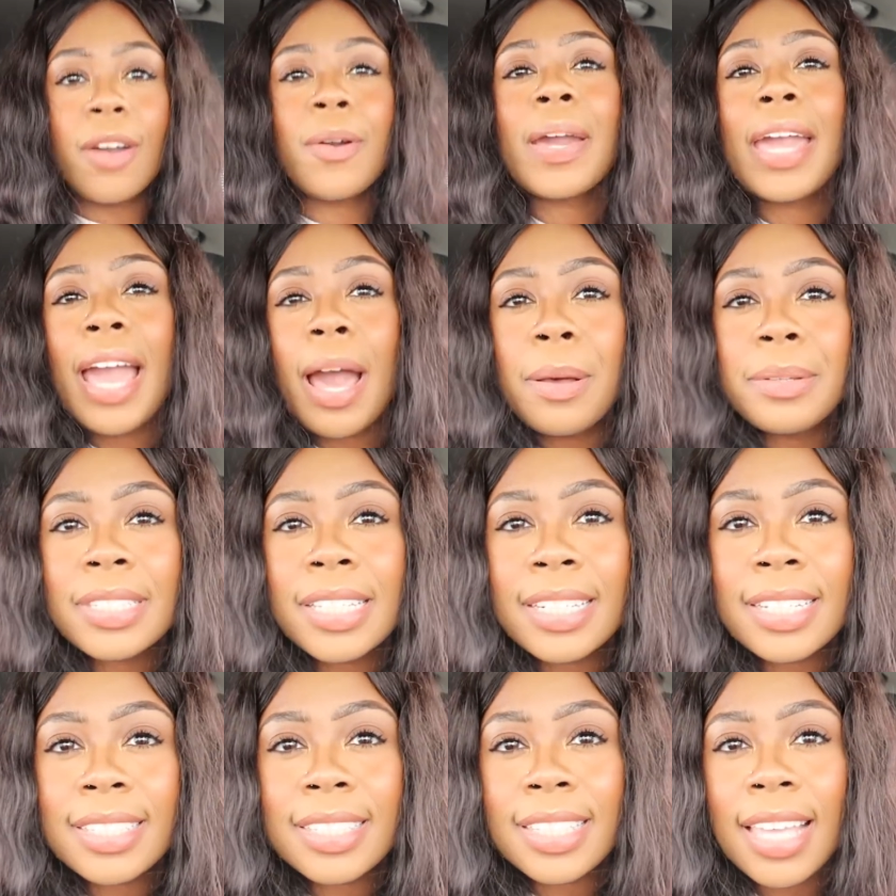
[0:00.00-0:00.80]
Okay, I was
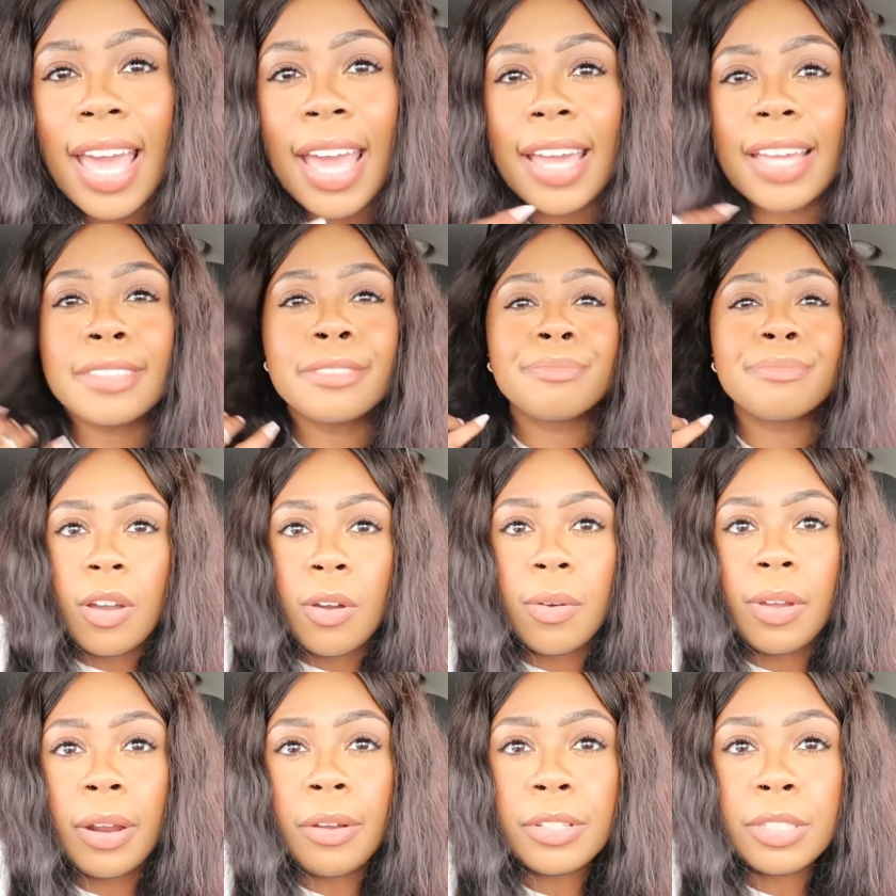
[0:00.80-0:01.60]
gonna say,
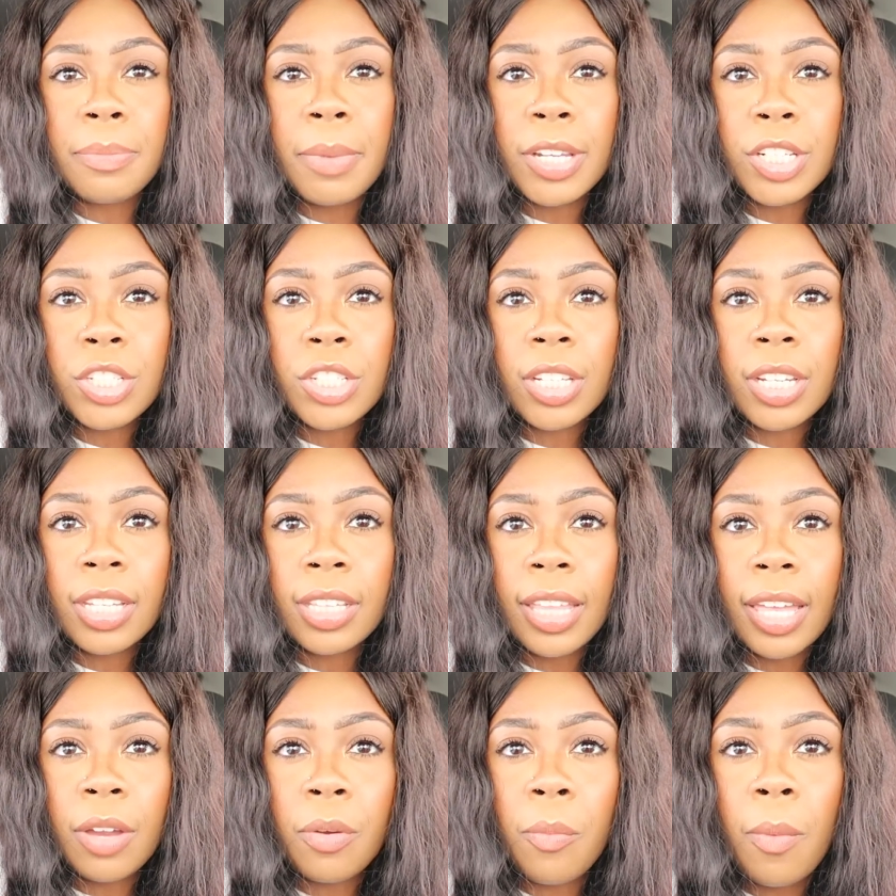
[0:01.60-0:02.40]
when I was
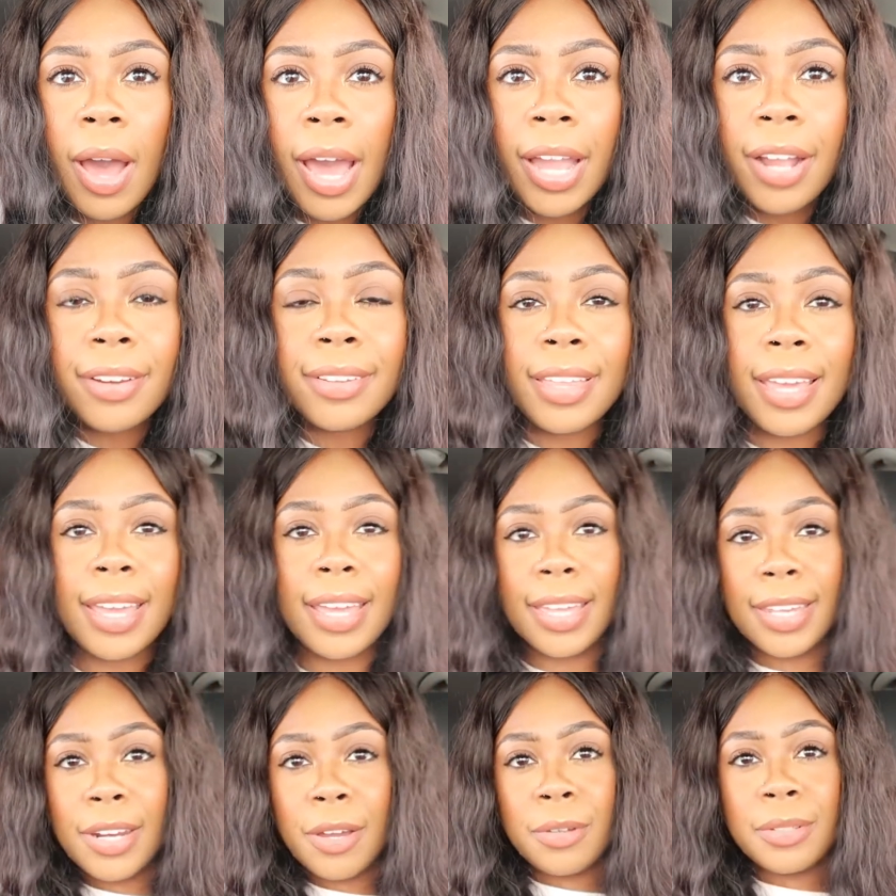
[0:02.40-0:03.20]
mentioning like why are
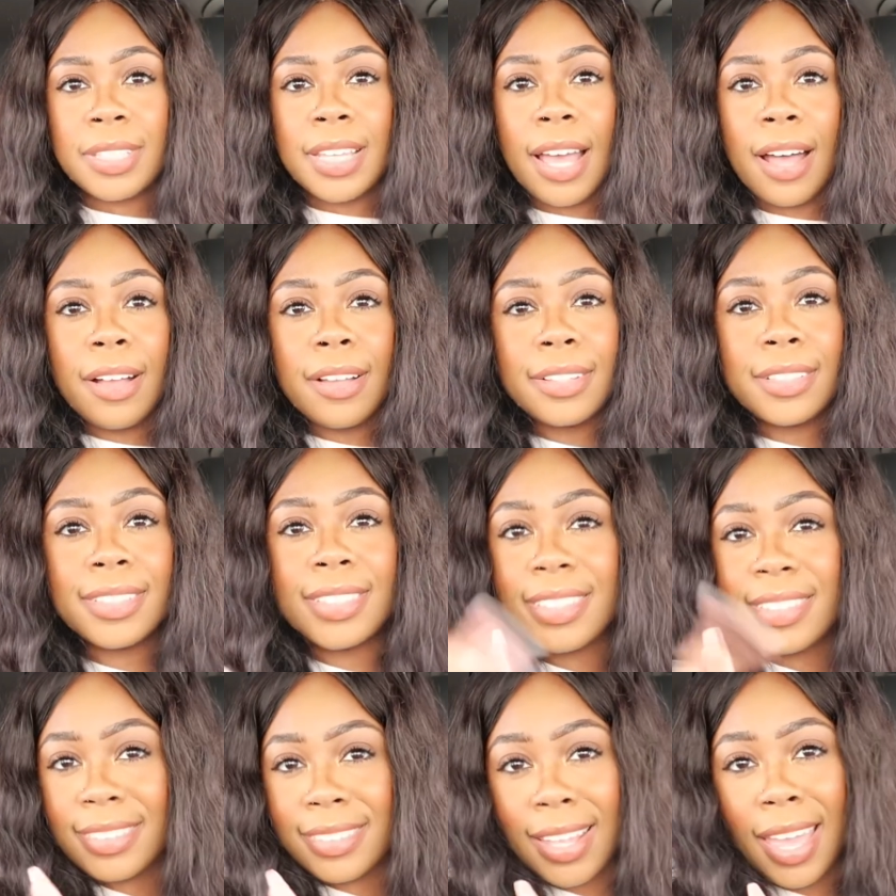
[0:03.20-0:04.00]
they in
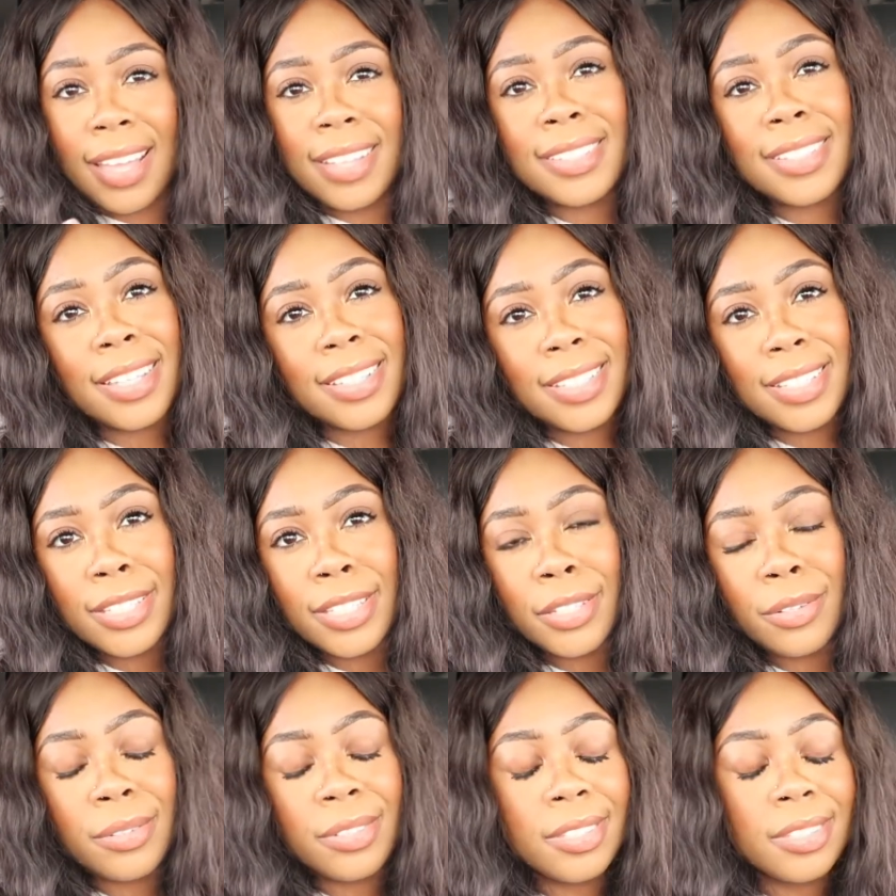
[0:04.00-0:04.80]
hotels, it's because
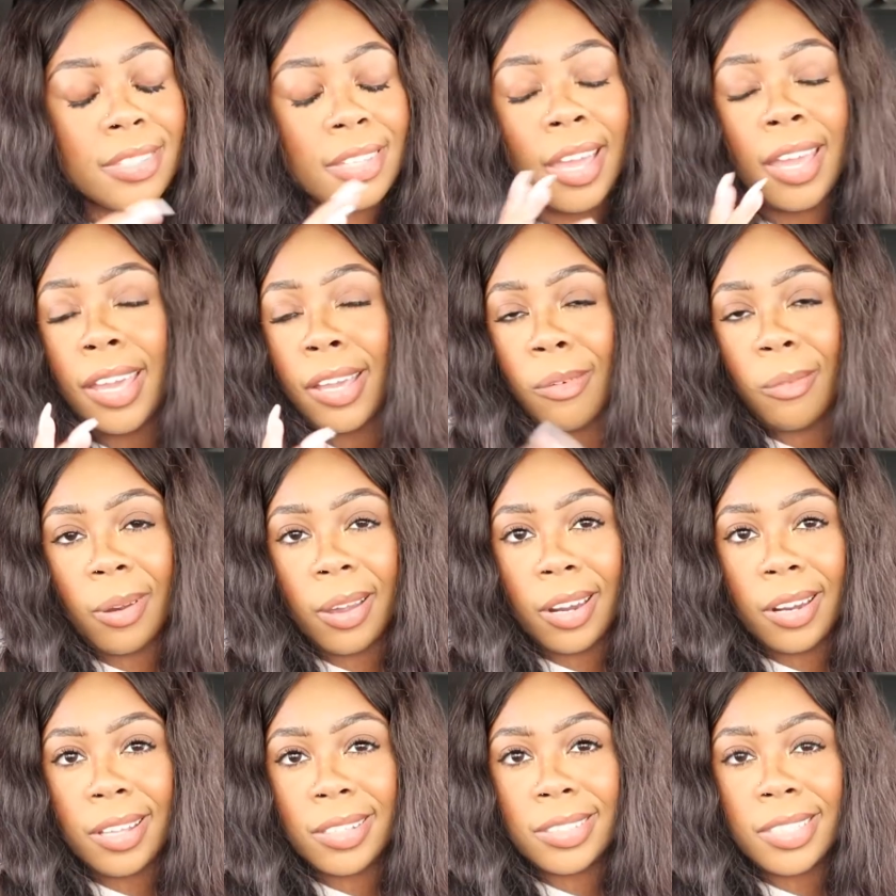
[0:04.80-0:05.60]
it's a sacred,
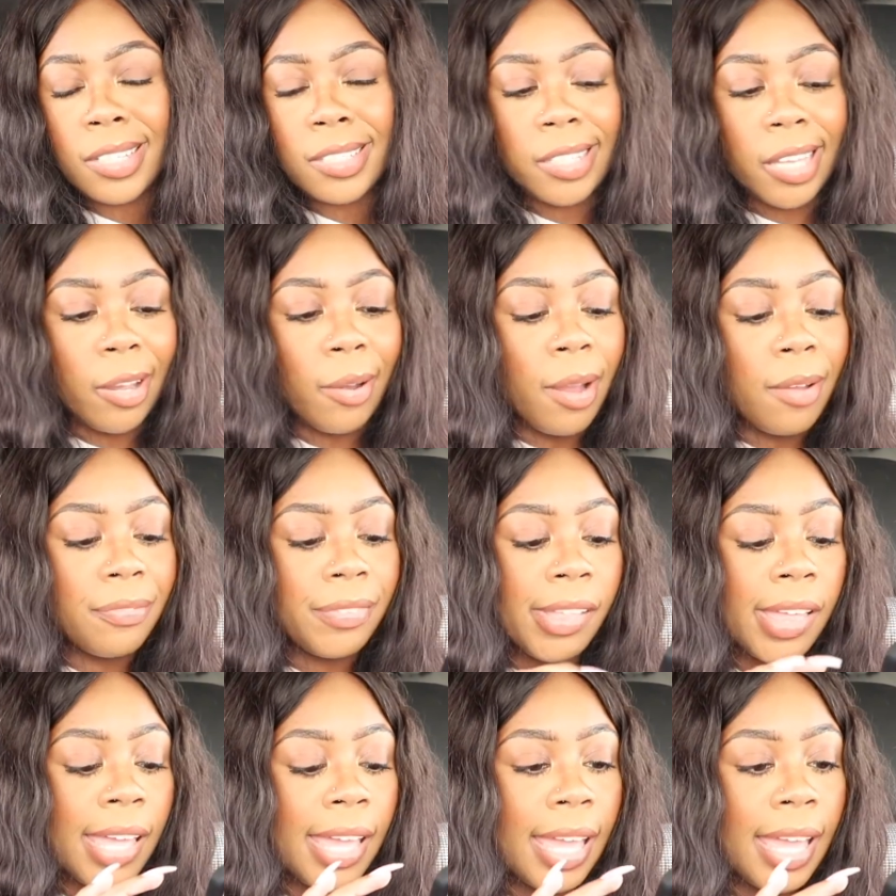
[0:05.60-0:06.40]
it's a sacred
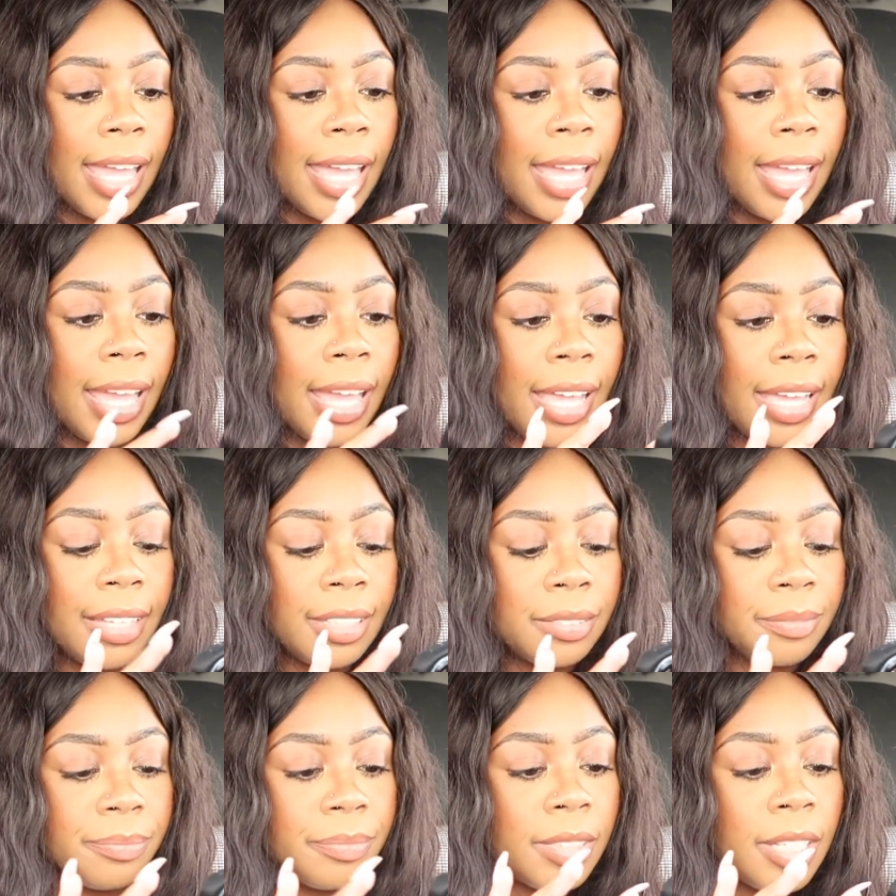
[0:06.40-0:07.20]

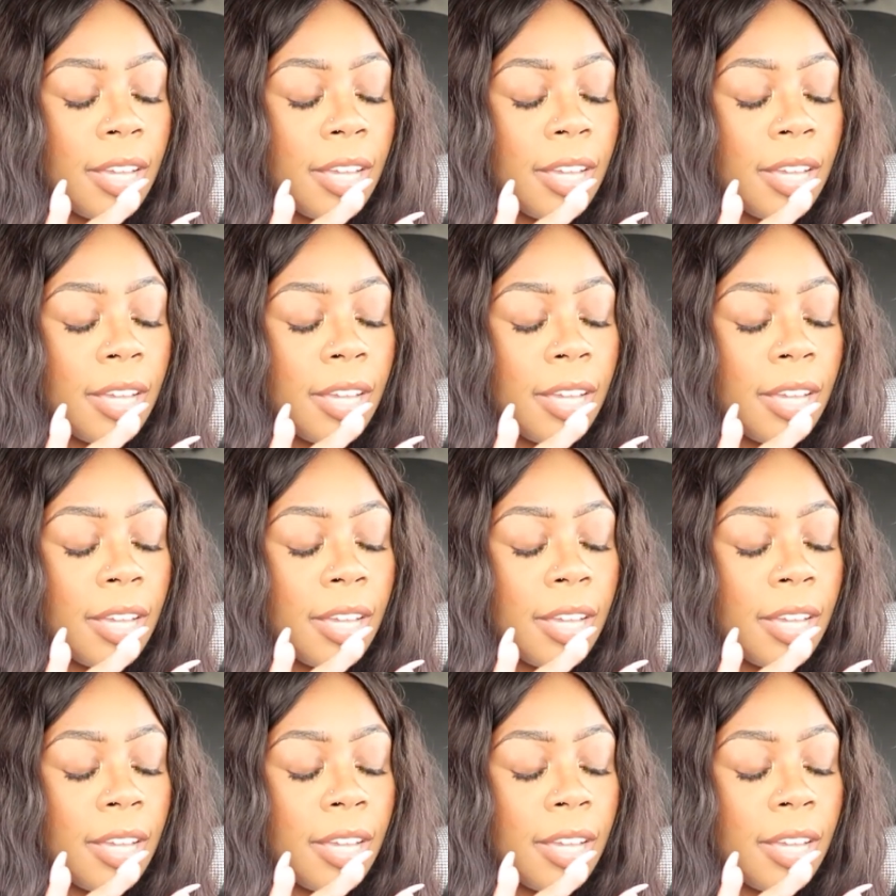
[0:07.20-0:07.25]
fling.